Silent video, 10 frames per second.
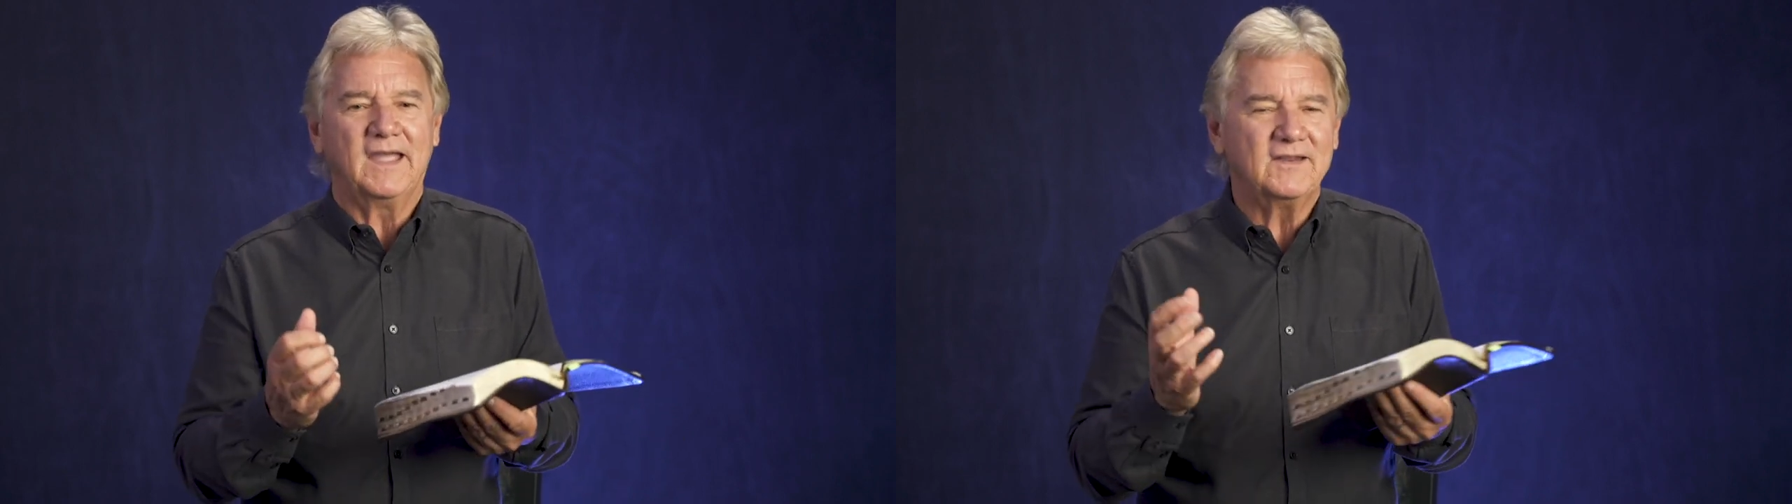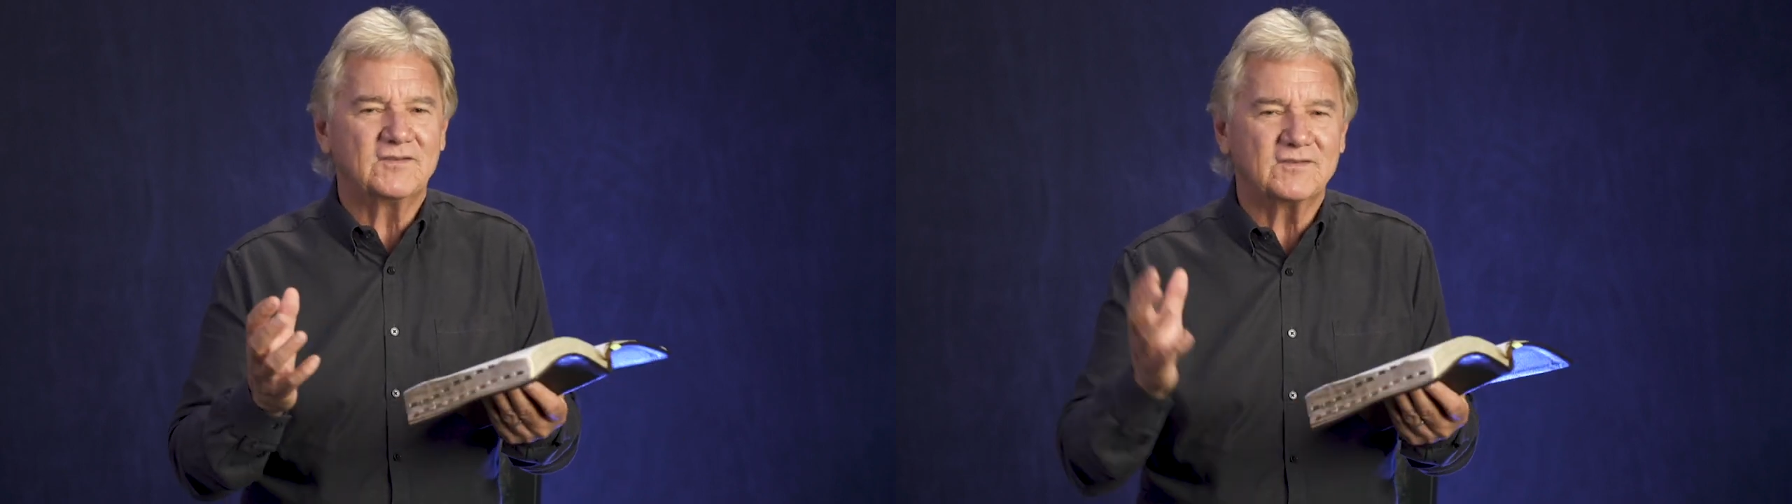
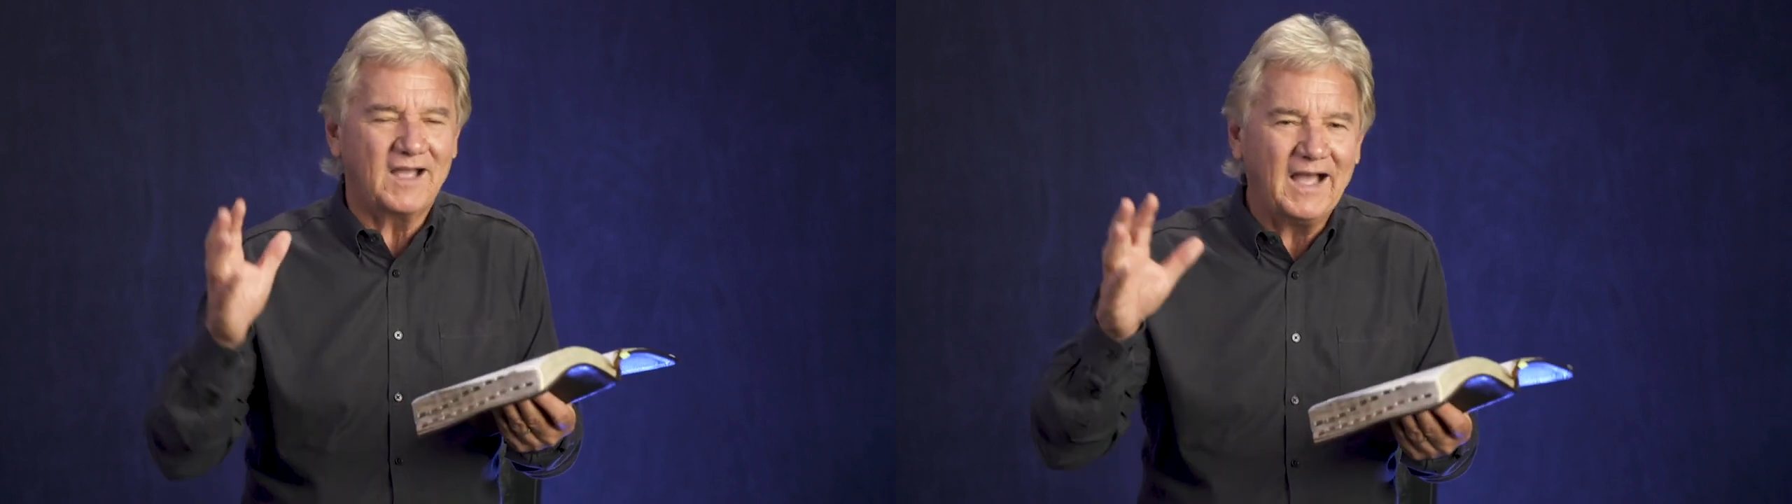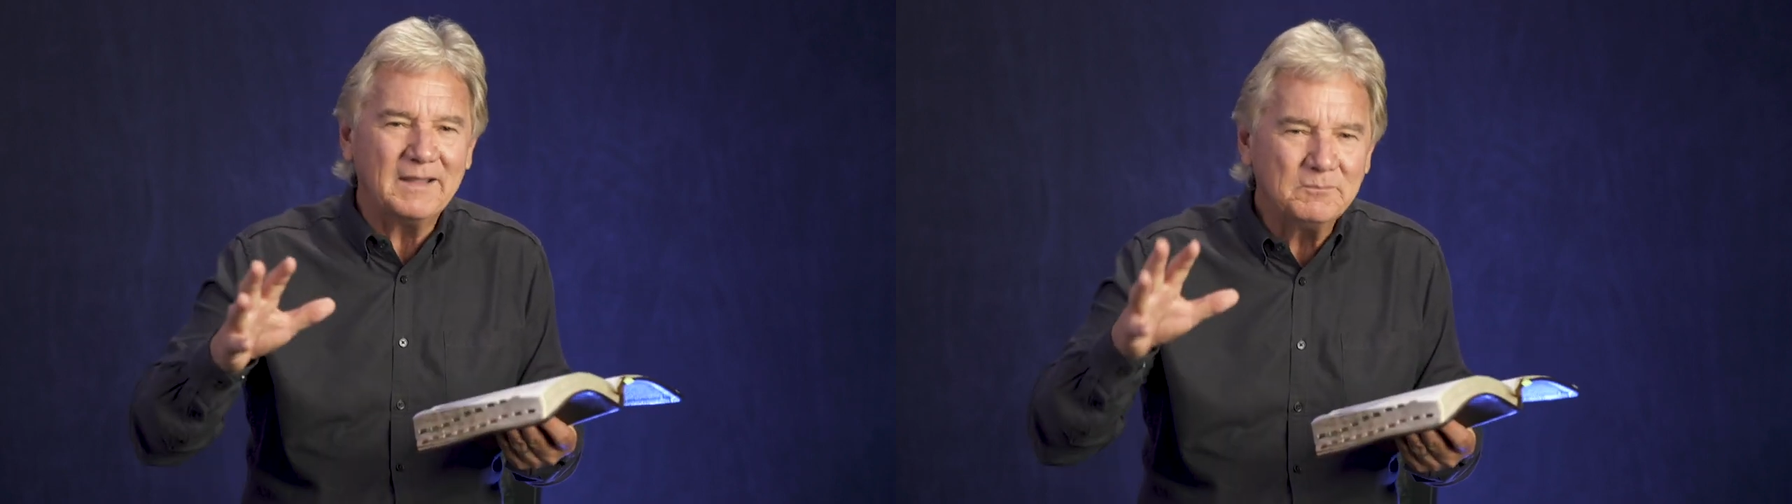And He says,
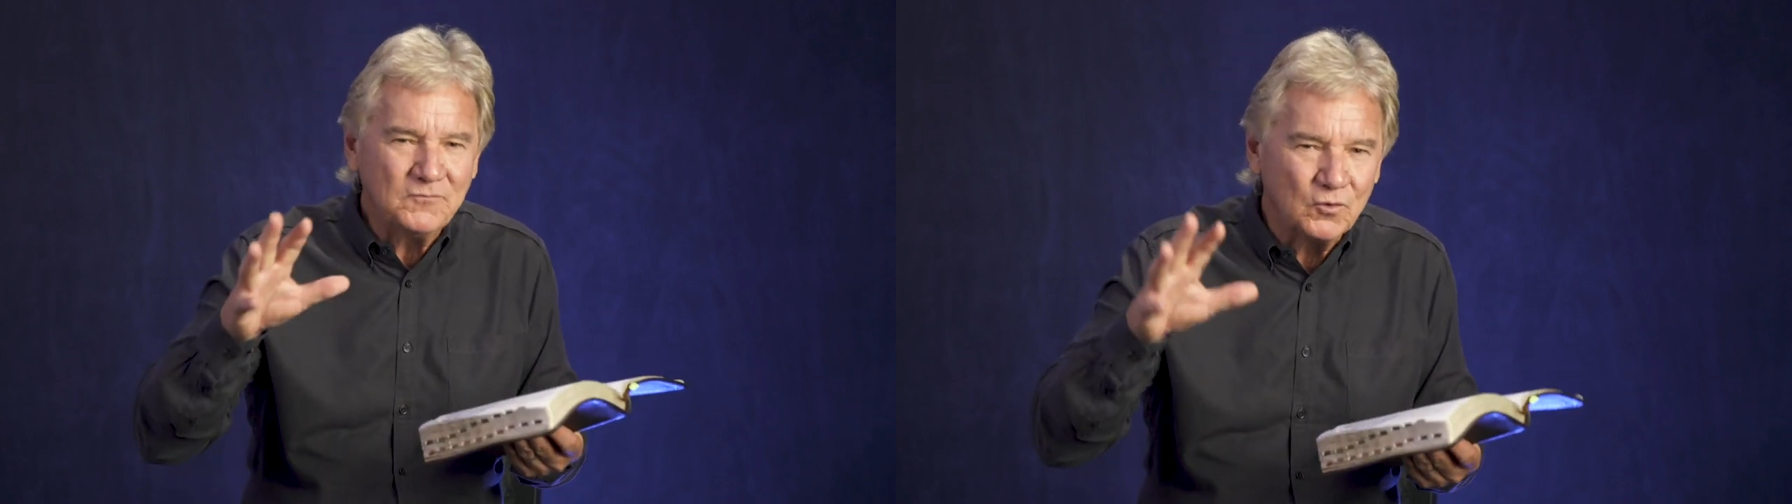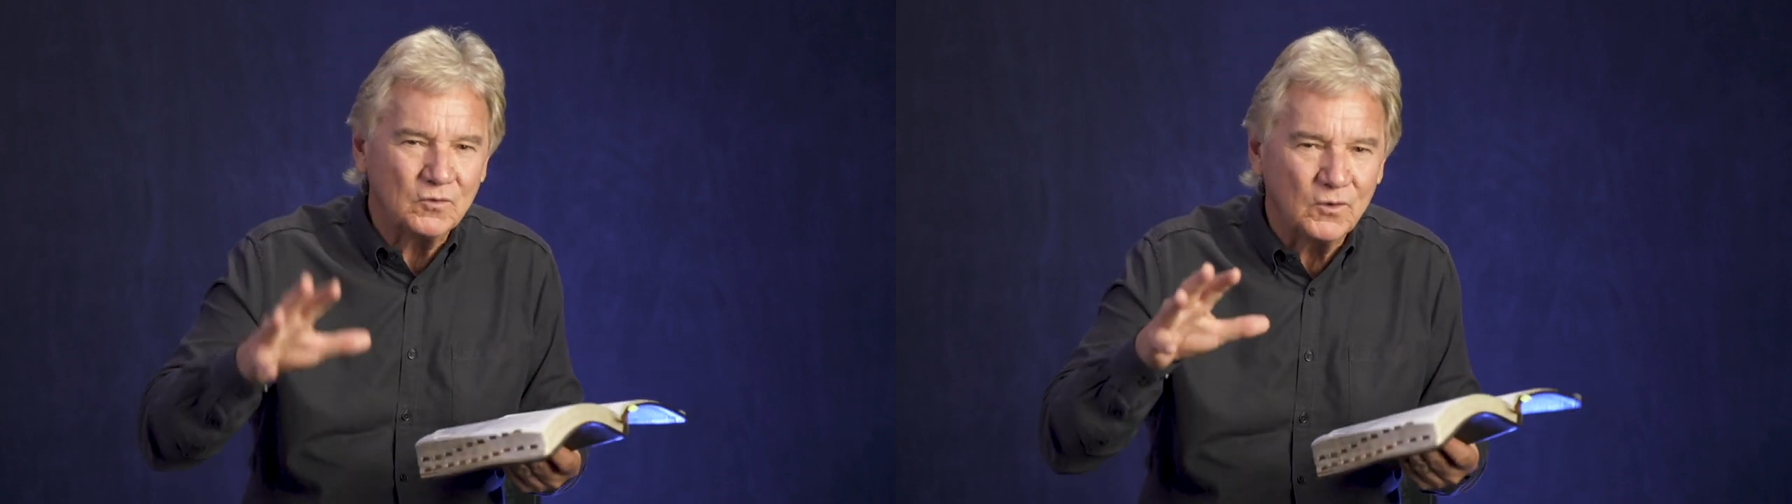
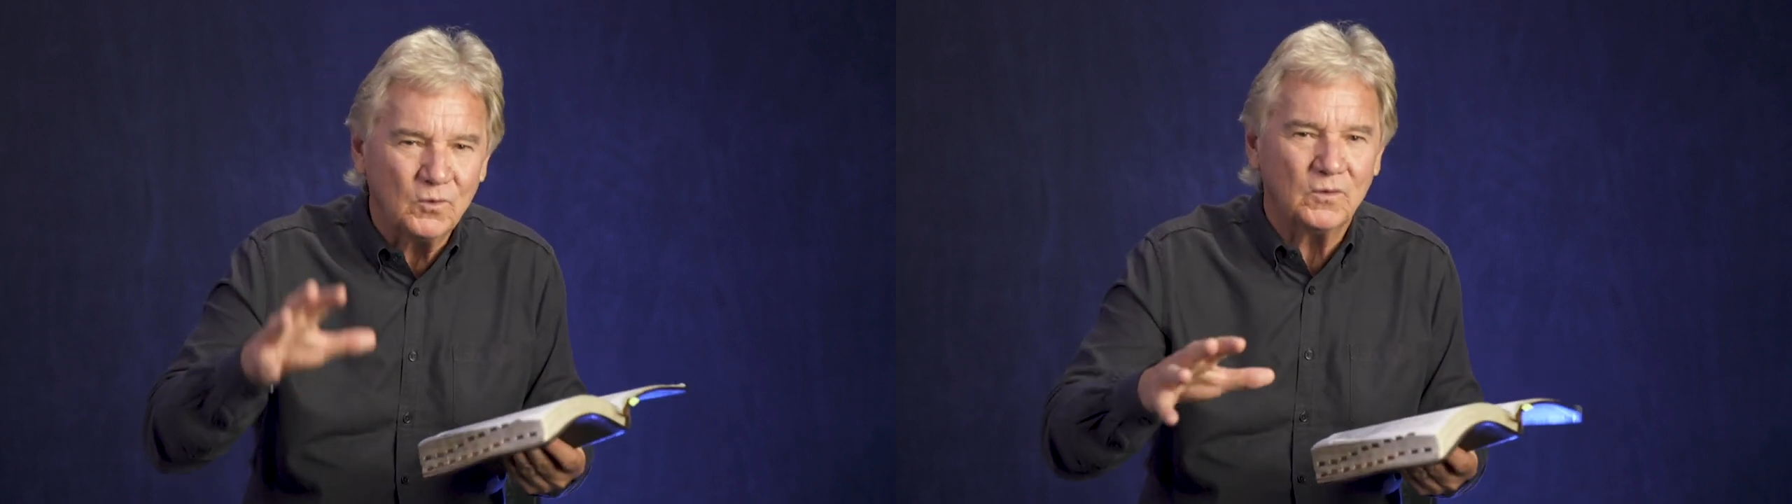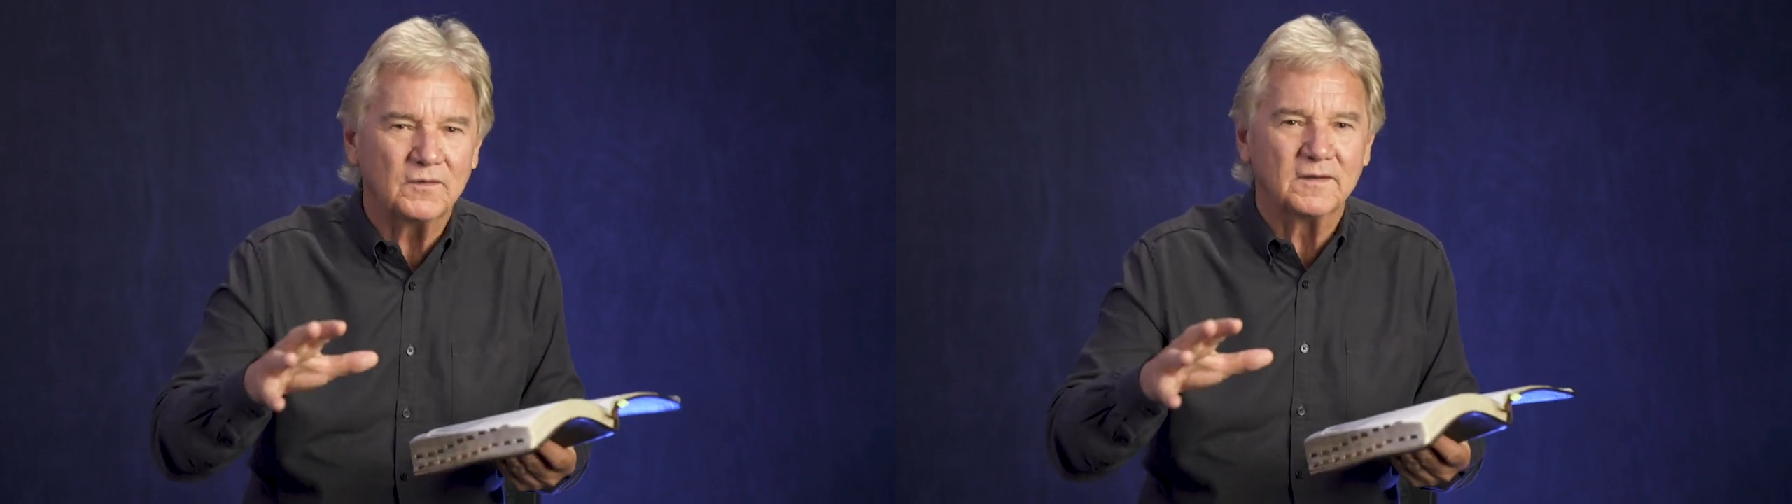I'm your
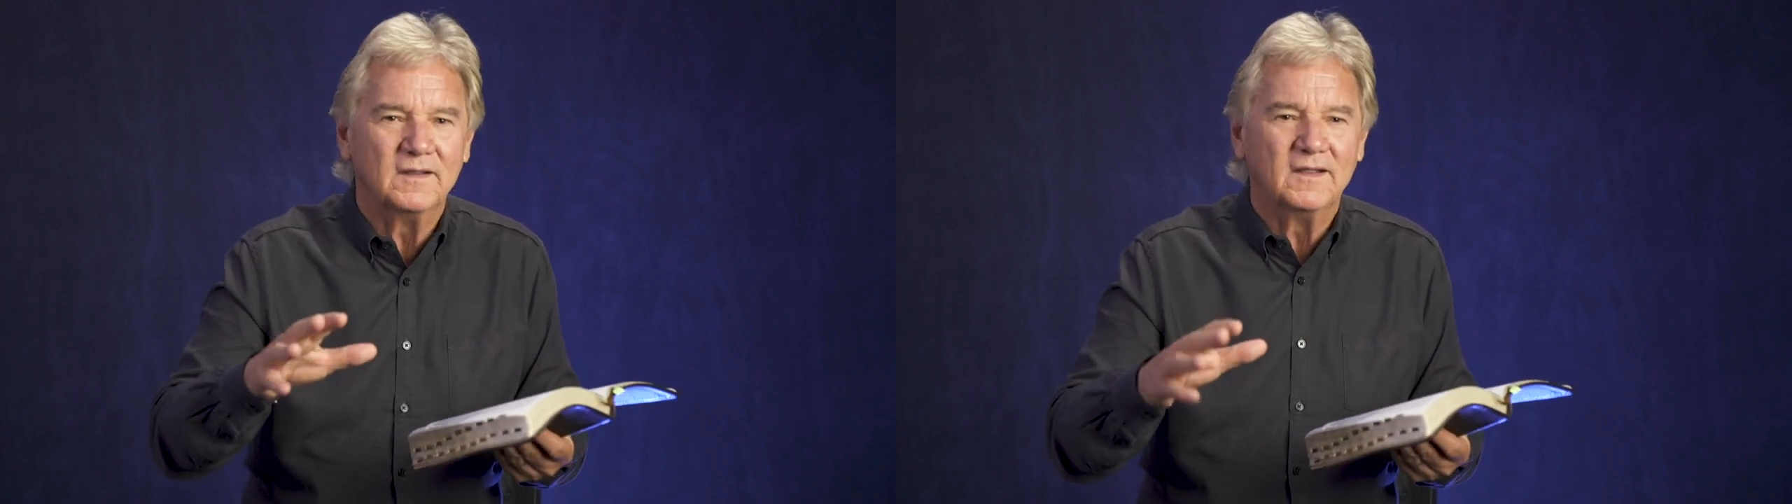Lord.